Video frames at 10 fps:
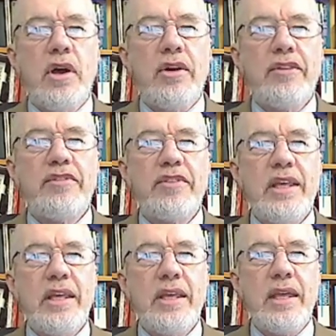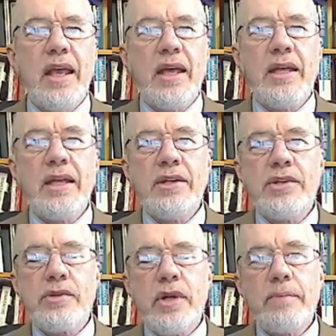of the
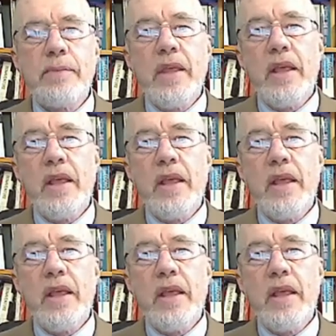industry.